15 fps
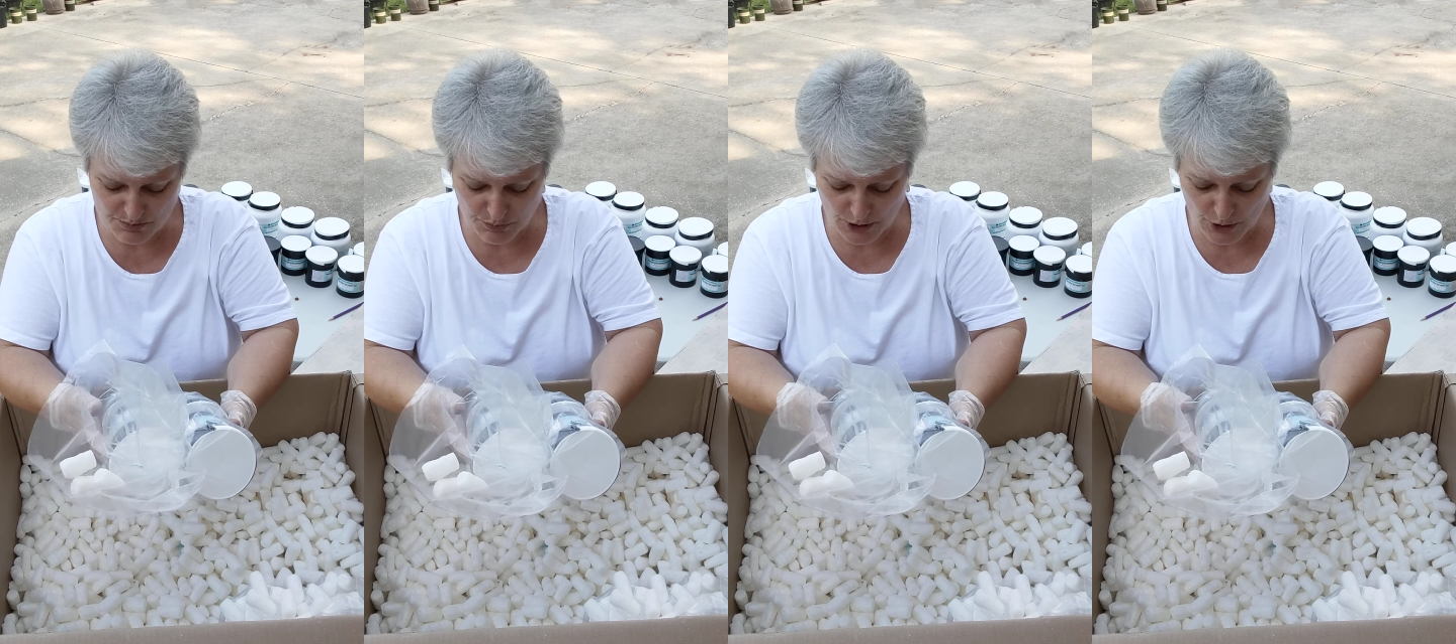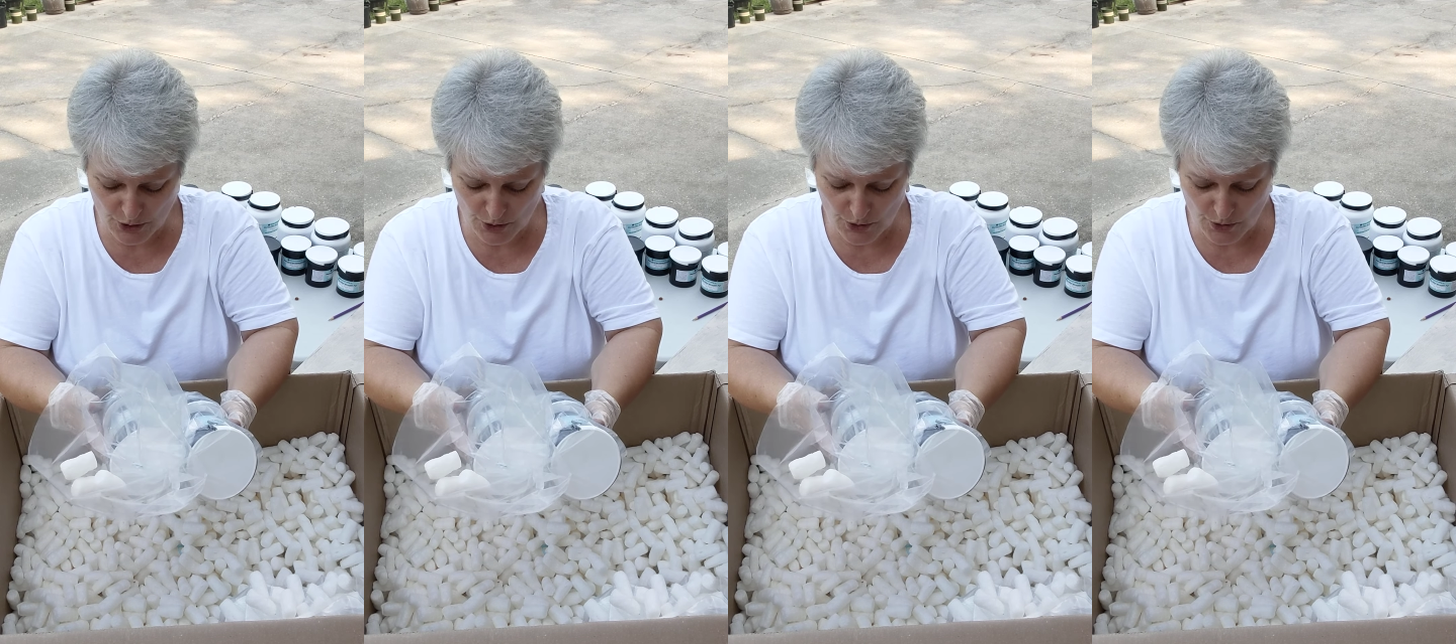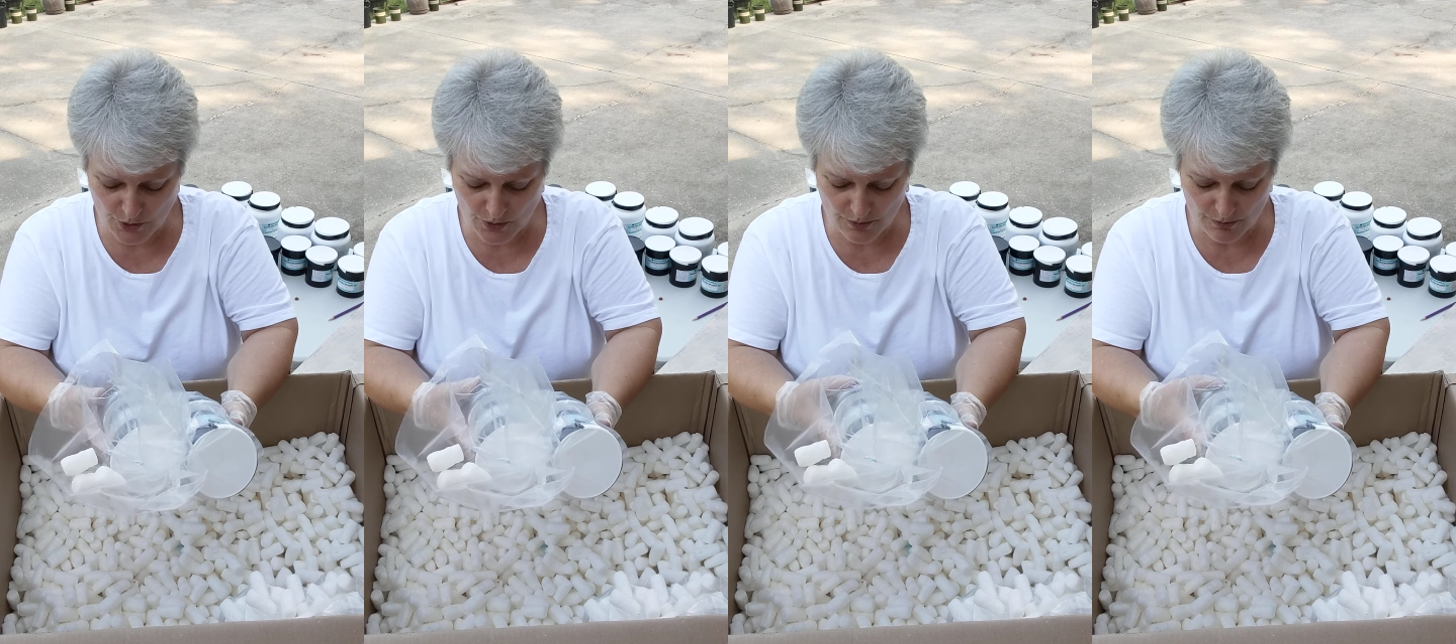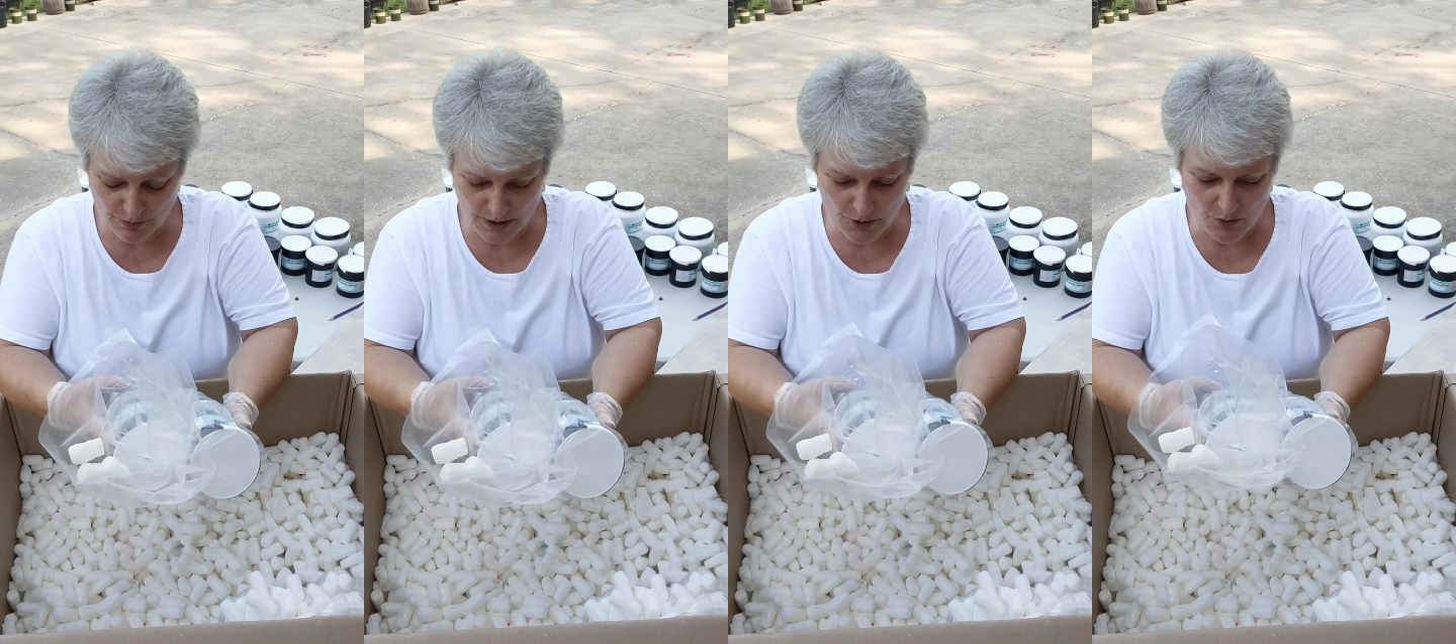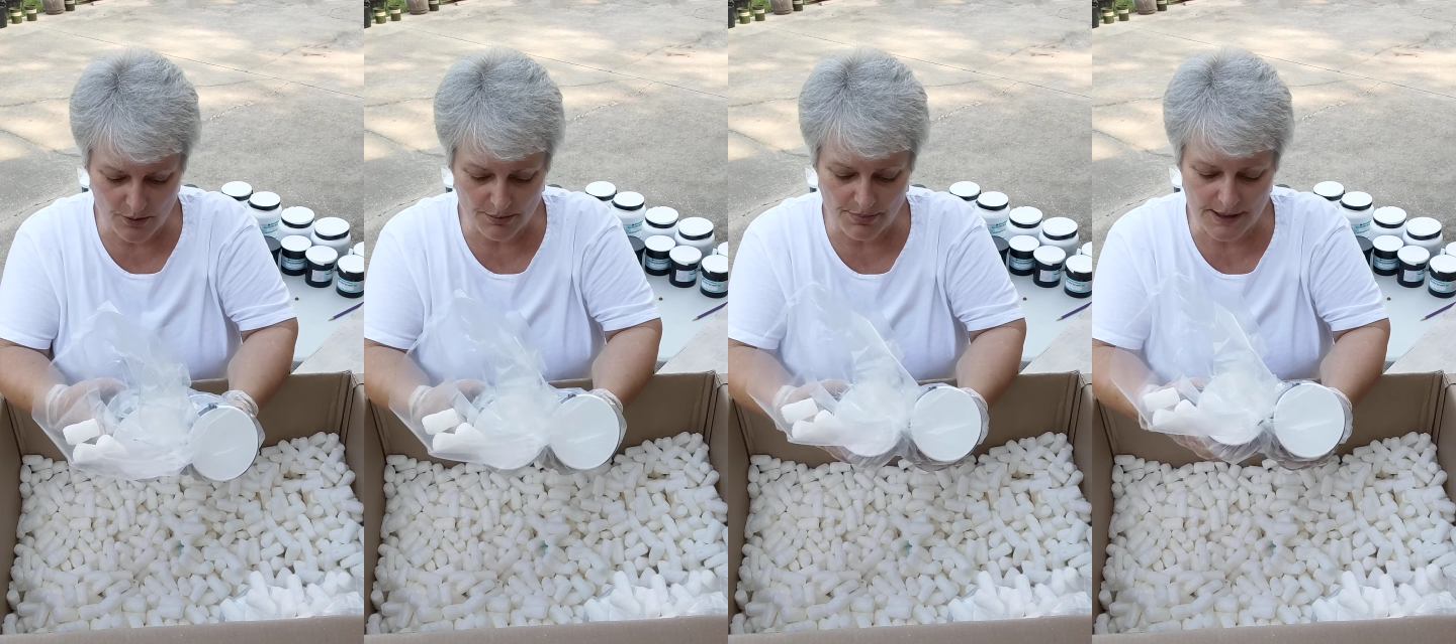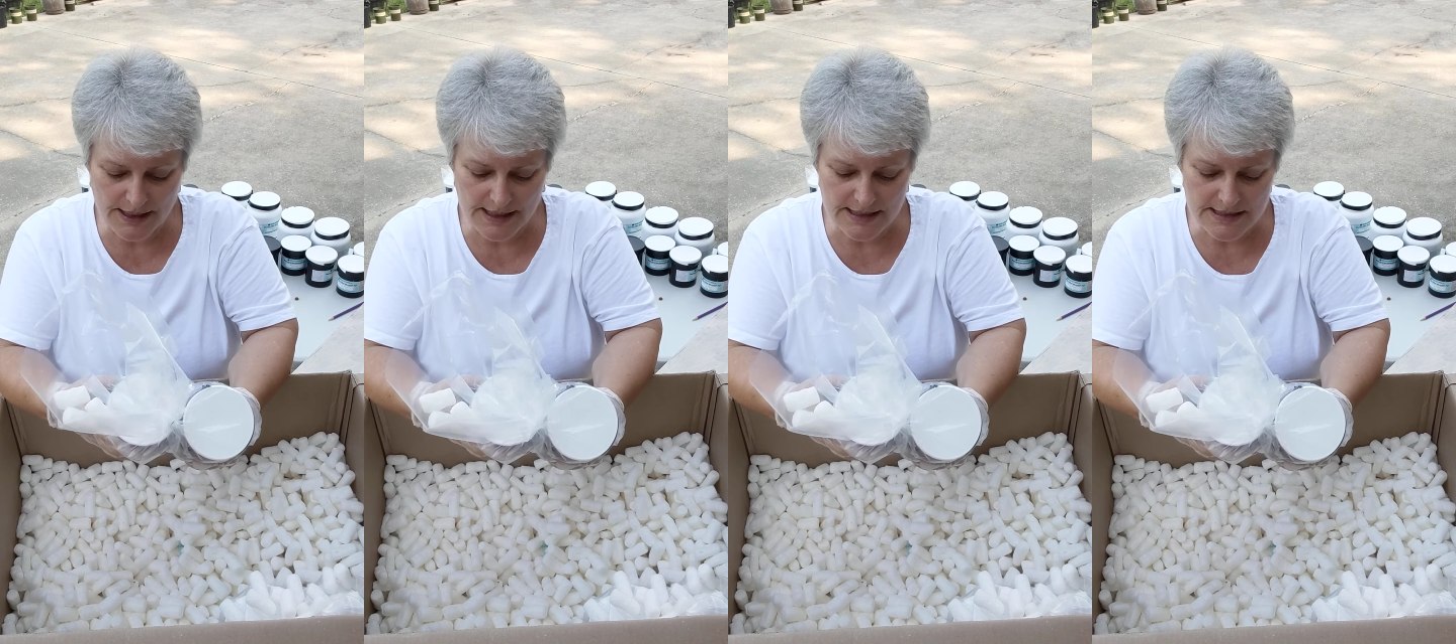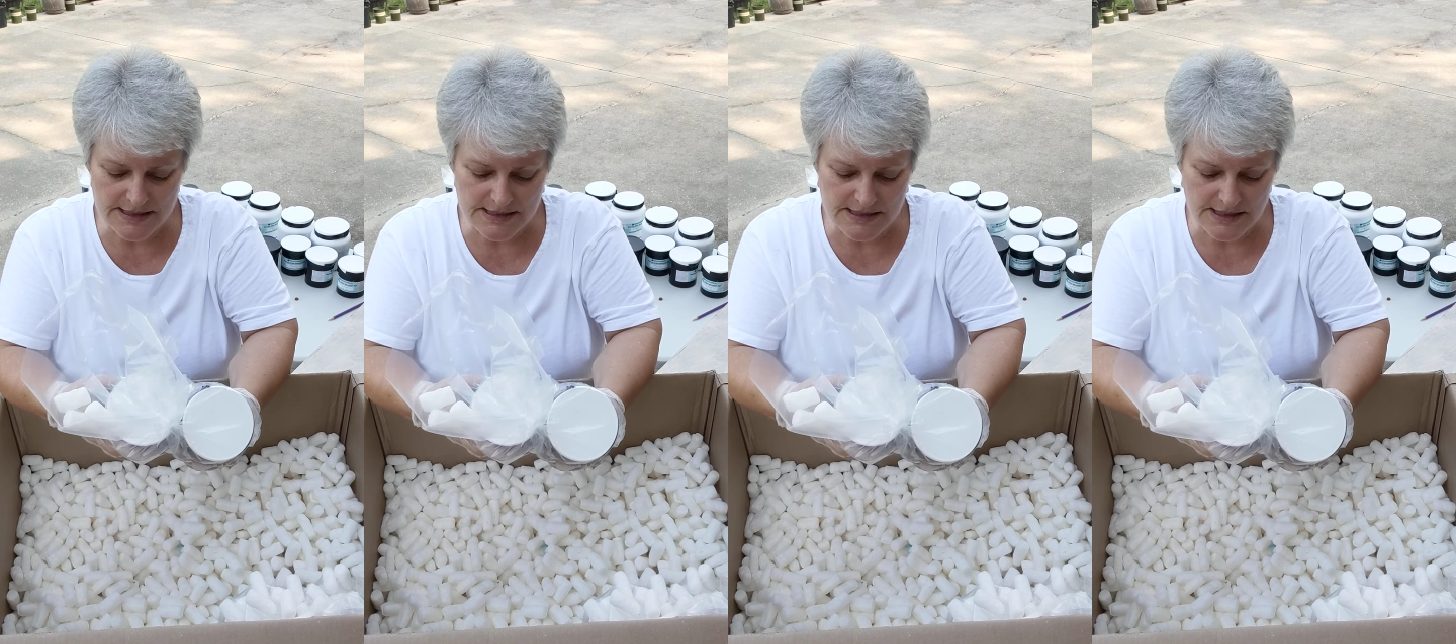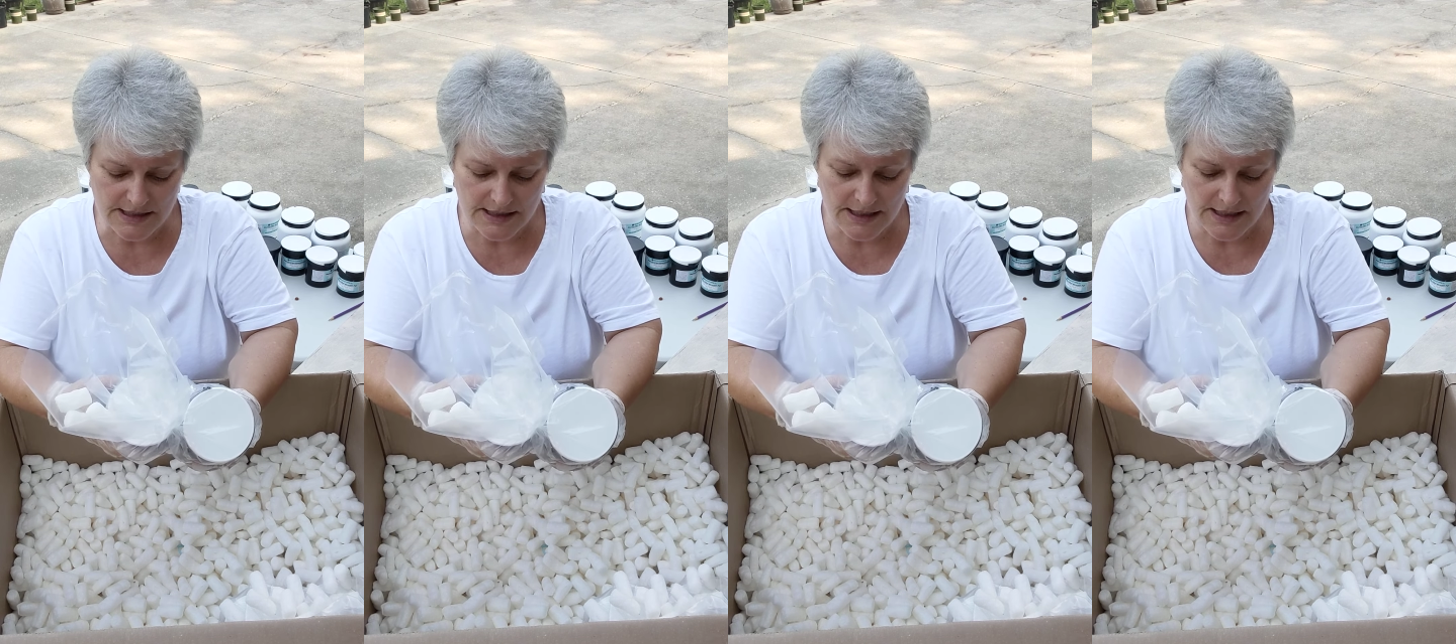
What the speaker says: blue, blue abyss,